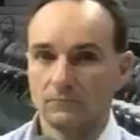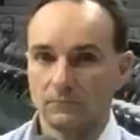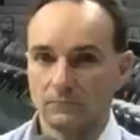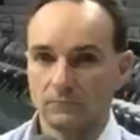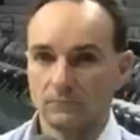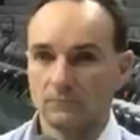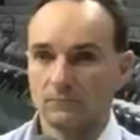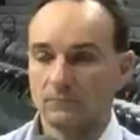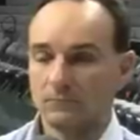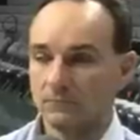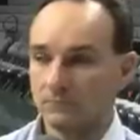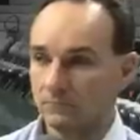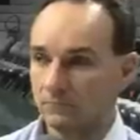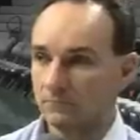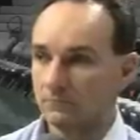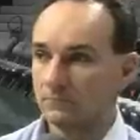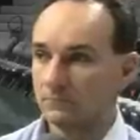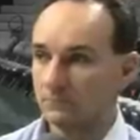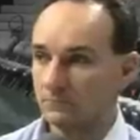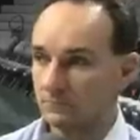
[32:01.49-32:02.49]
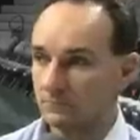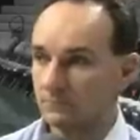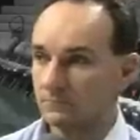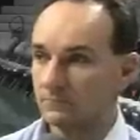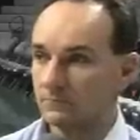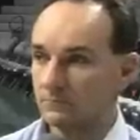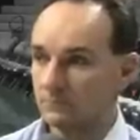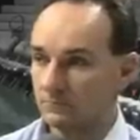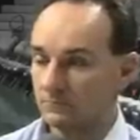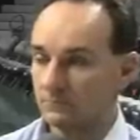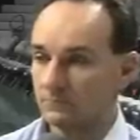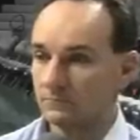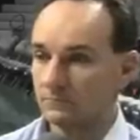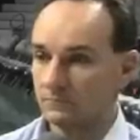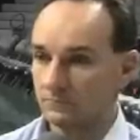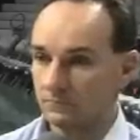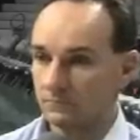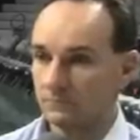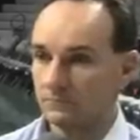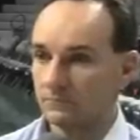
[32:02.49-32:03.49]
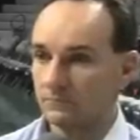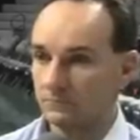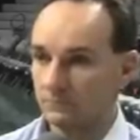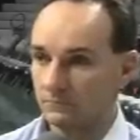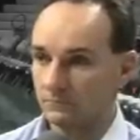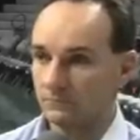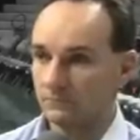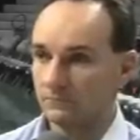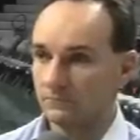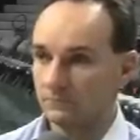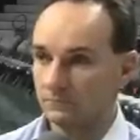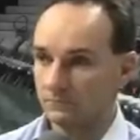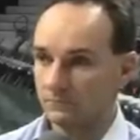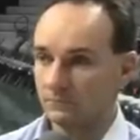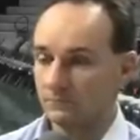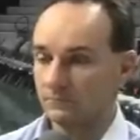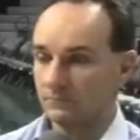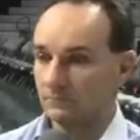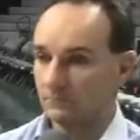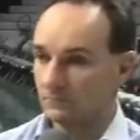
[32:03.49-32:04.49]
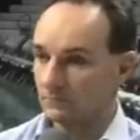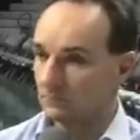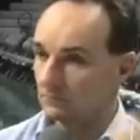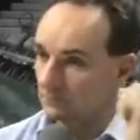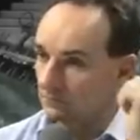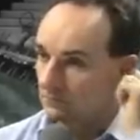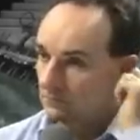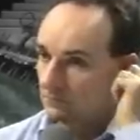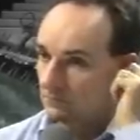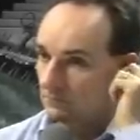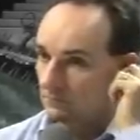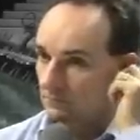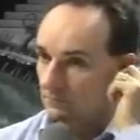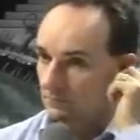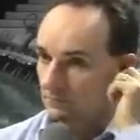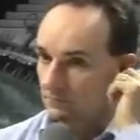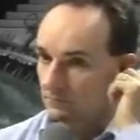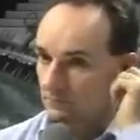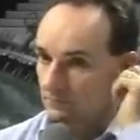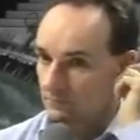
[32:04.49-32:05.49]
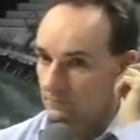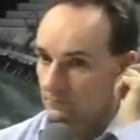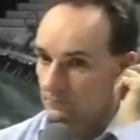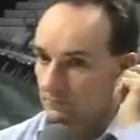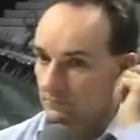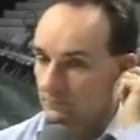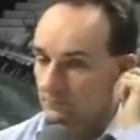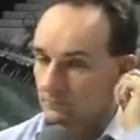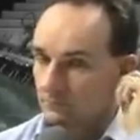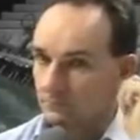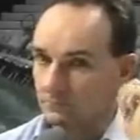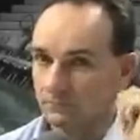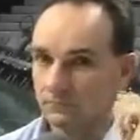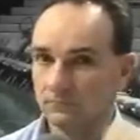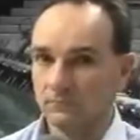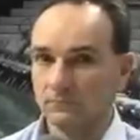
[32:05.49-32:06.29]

(not speaking)